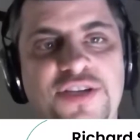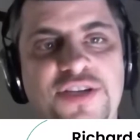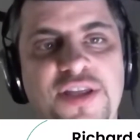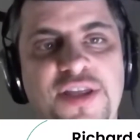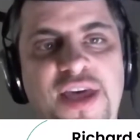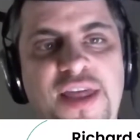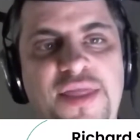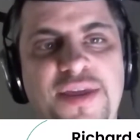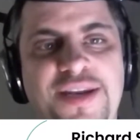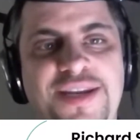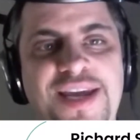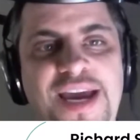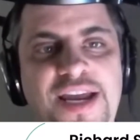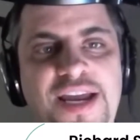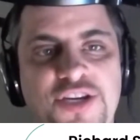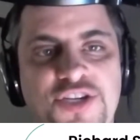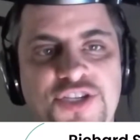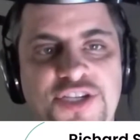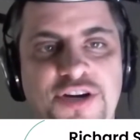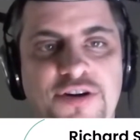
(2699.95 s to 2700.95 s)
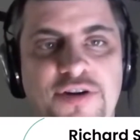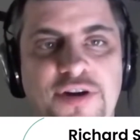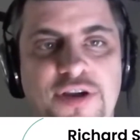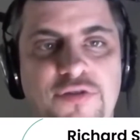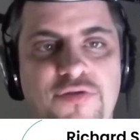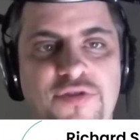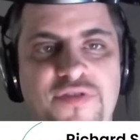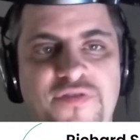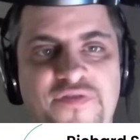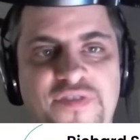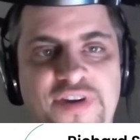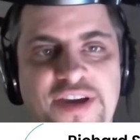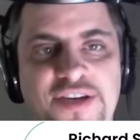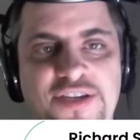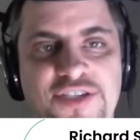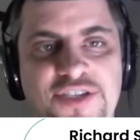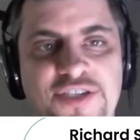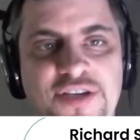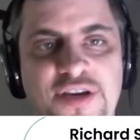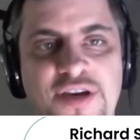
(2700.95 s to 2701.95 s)
And then the data staring you in the
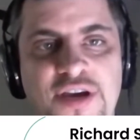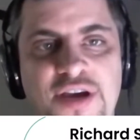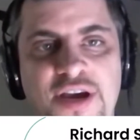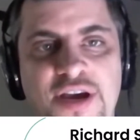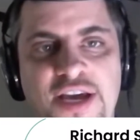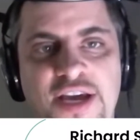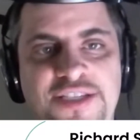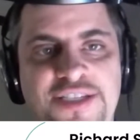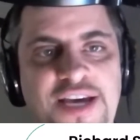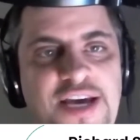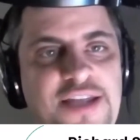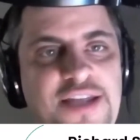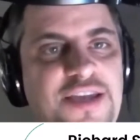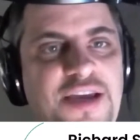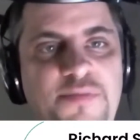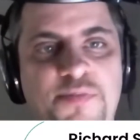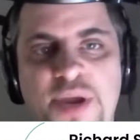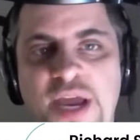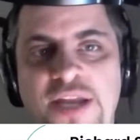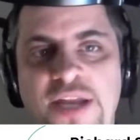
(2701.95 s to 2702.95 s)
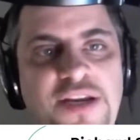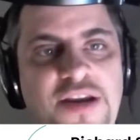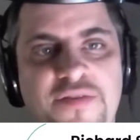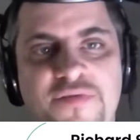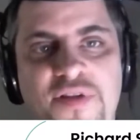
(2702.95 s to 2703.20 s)
face. It's not the opinion of a